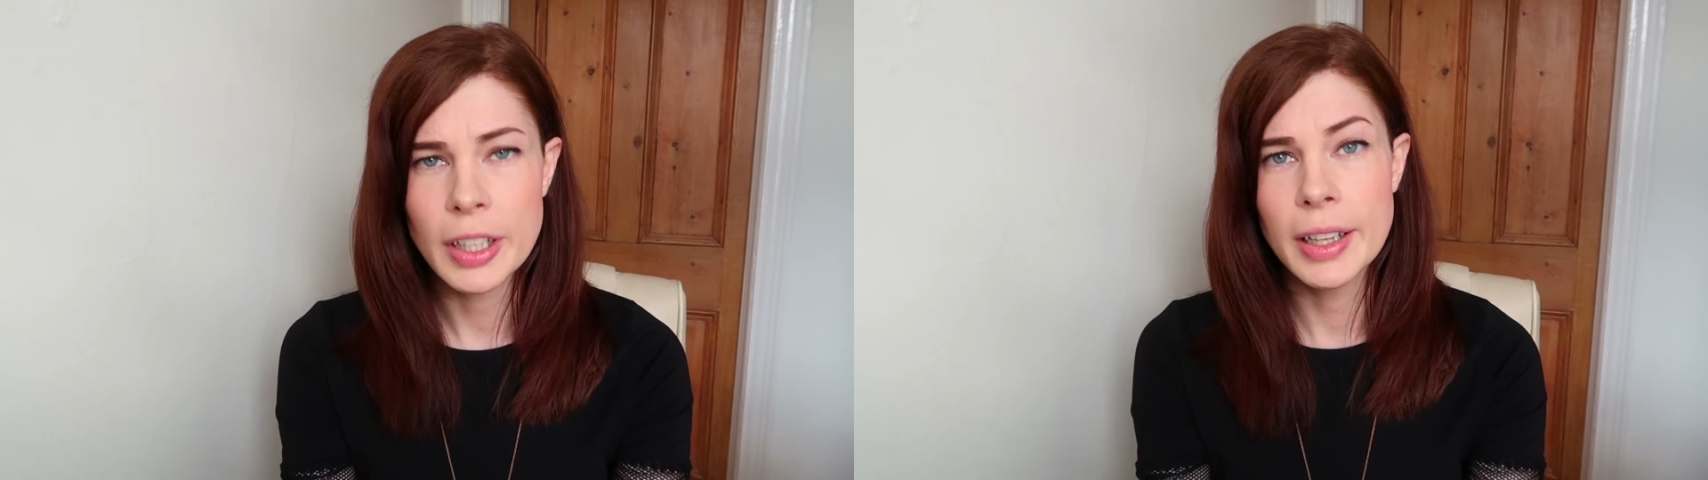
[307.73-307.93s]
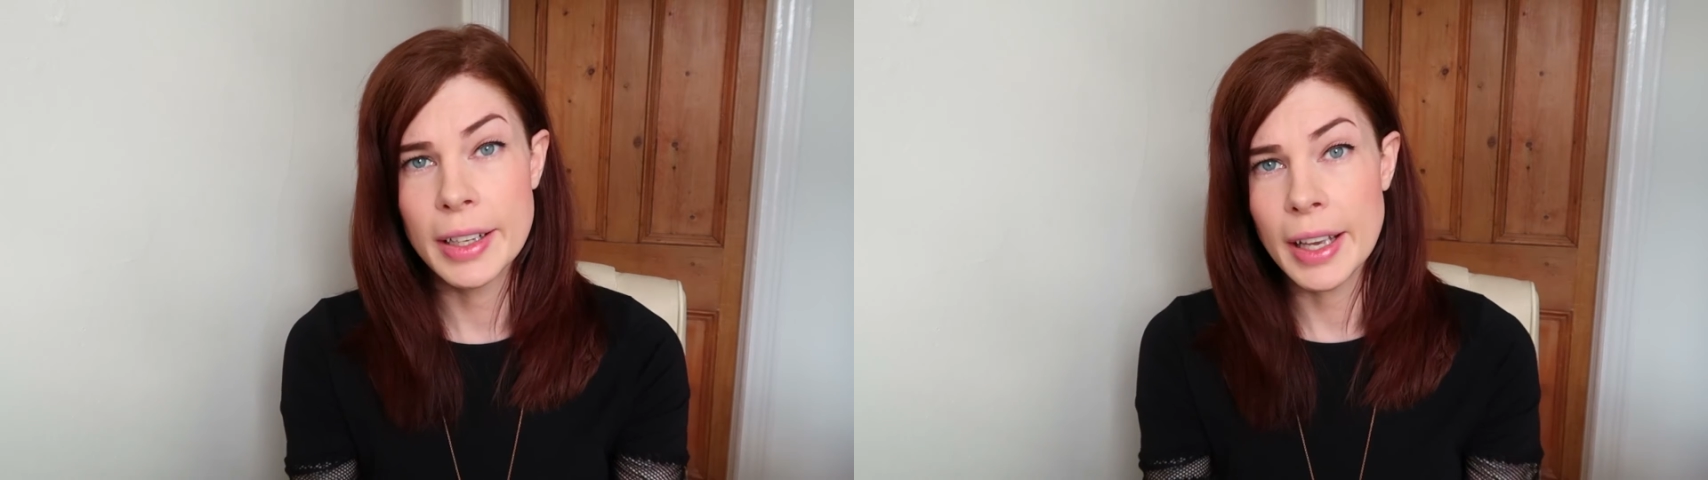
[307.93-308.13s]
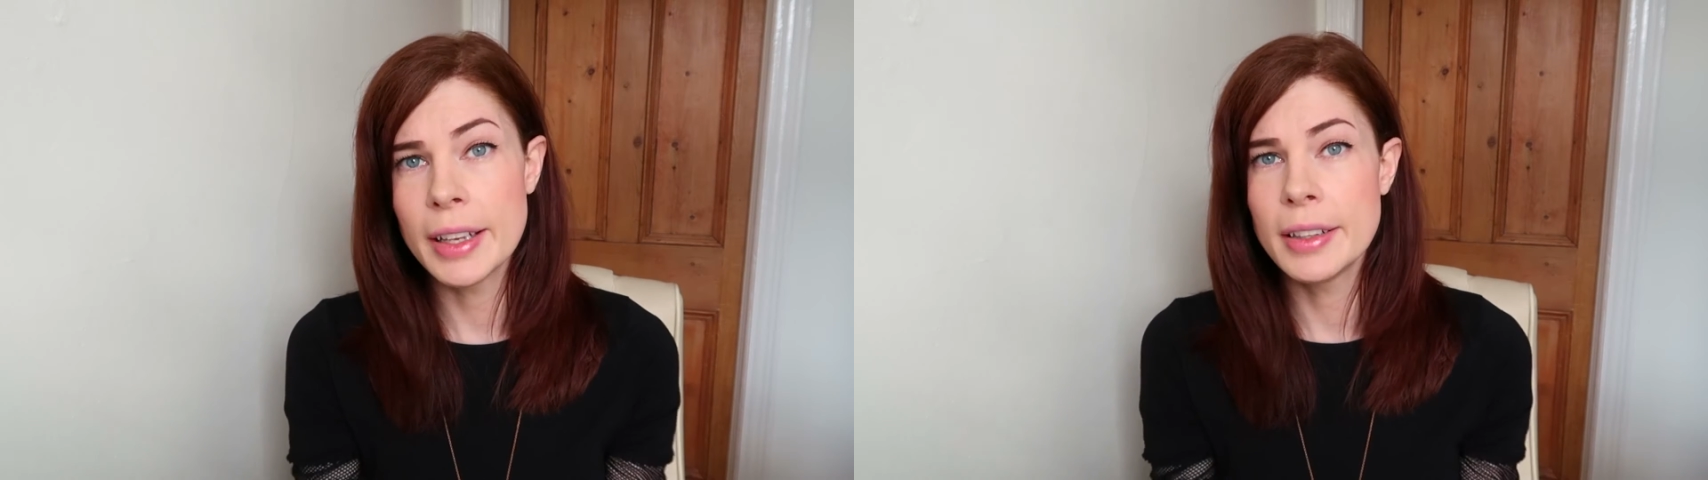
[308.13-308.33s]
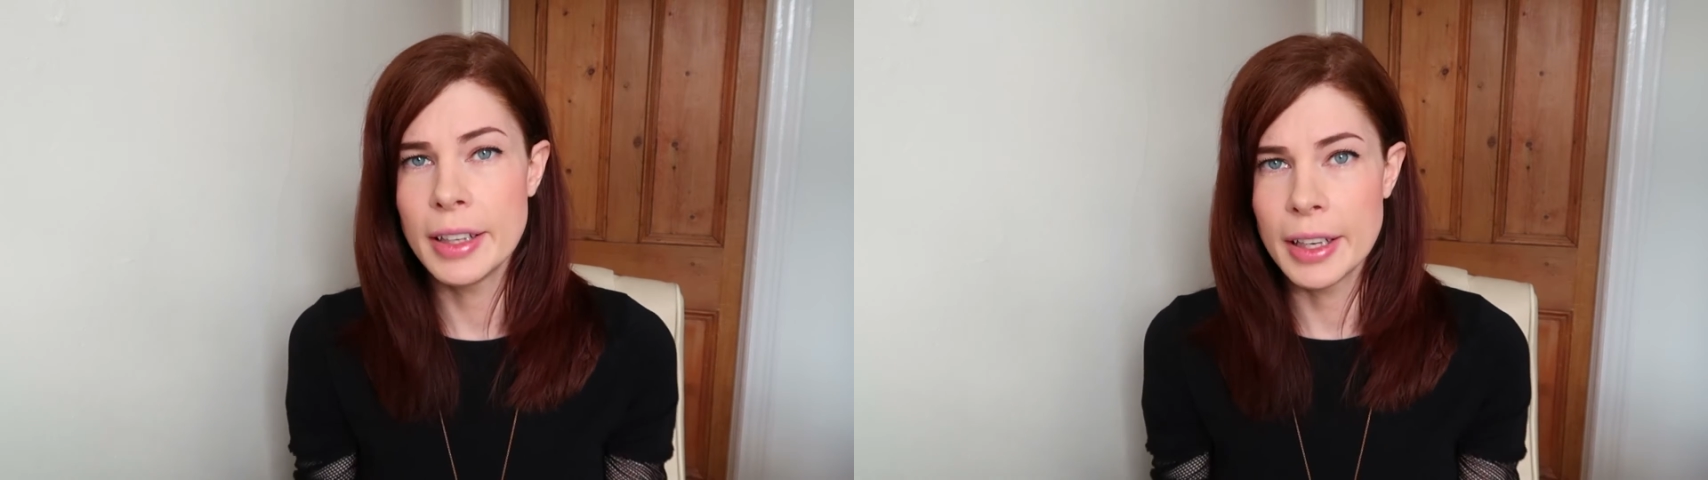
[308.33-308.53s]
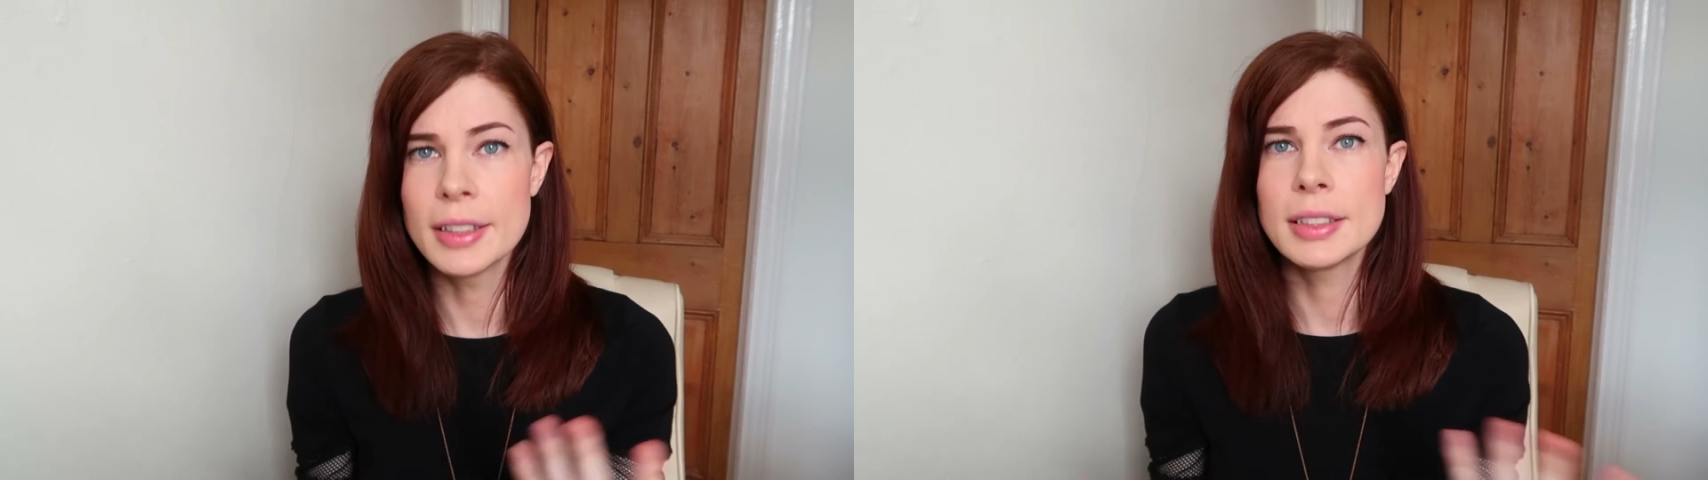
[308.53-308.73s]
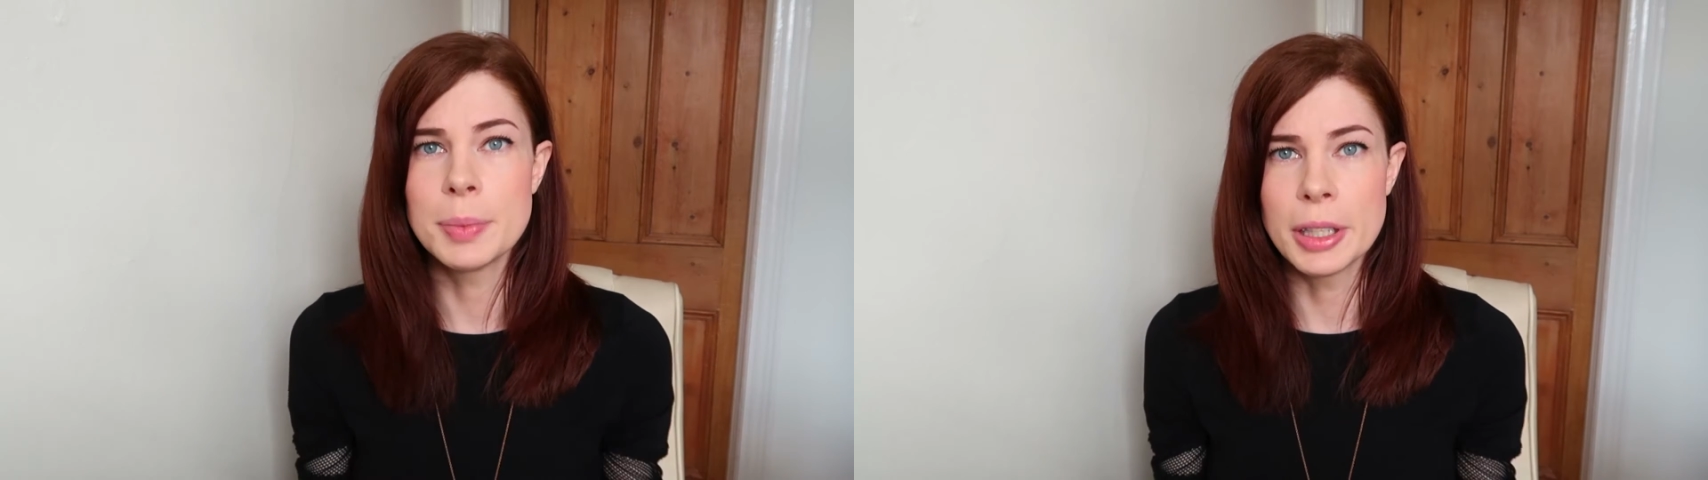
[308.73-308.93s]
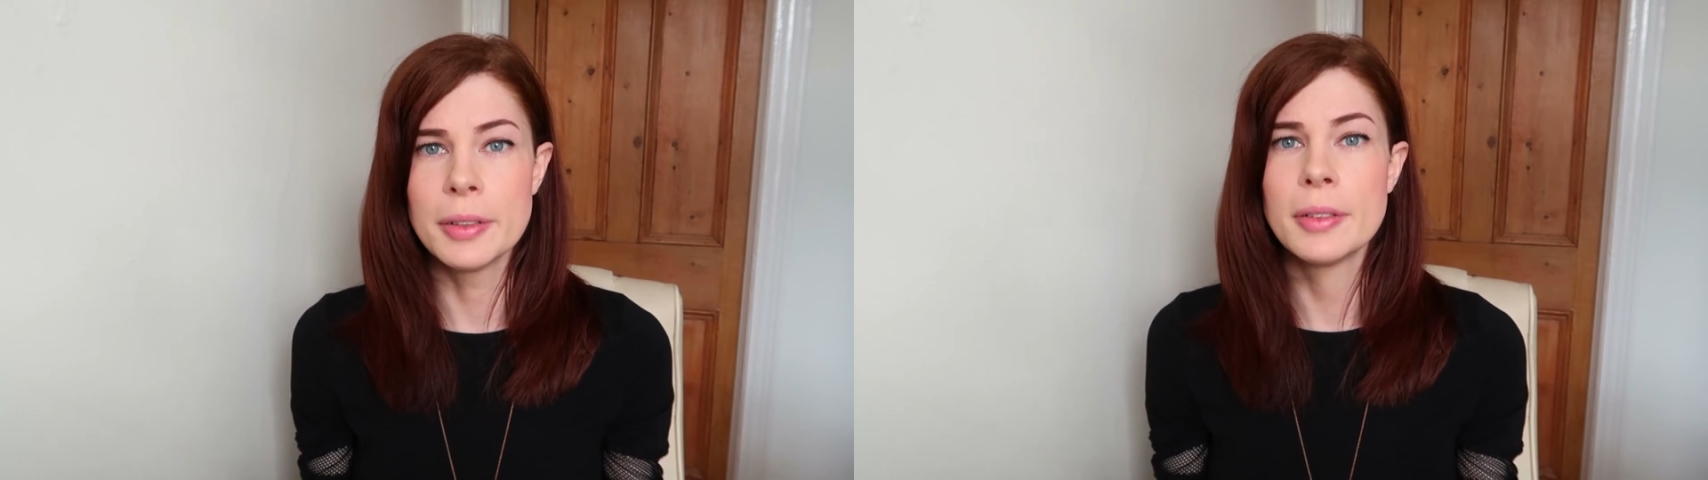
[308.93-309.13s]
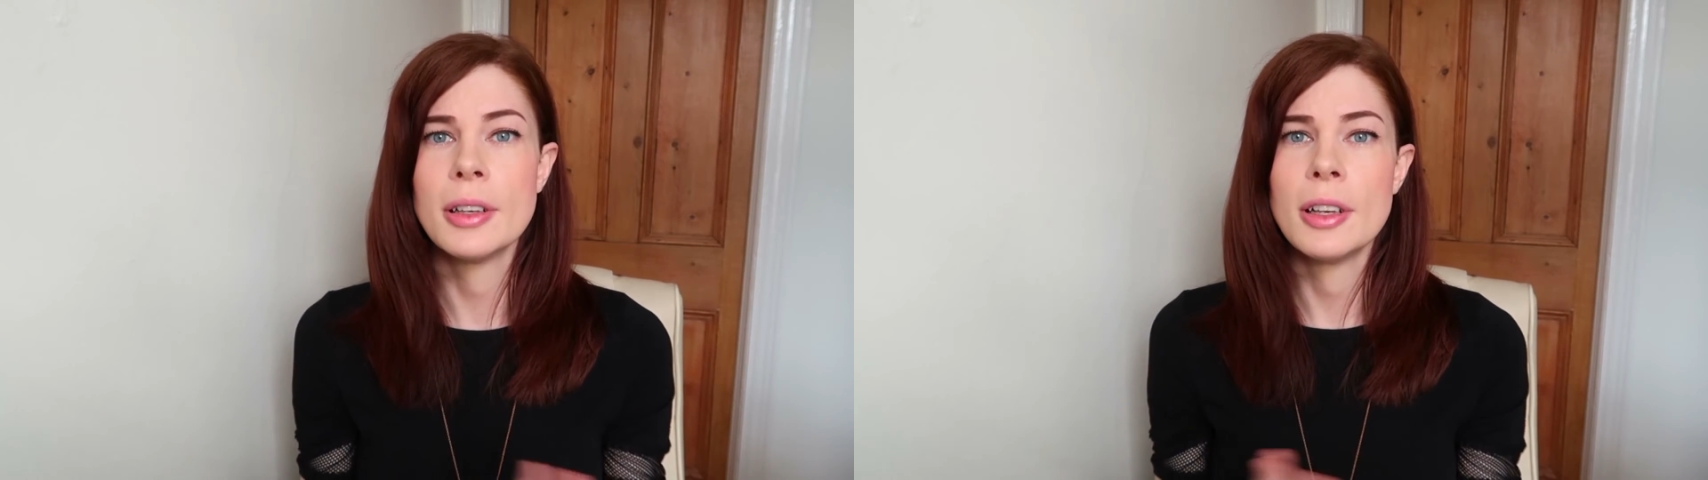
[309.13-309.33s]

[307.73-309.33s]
and again he asked me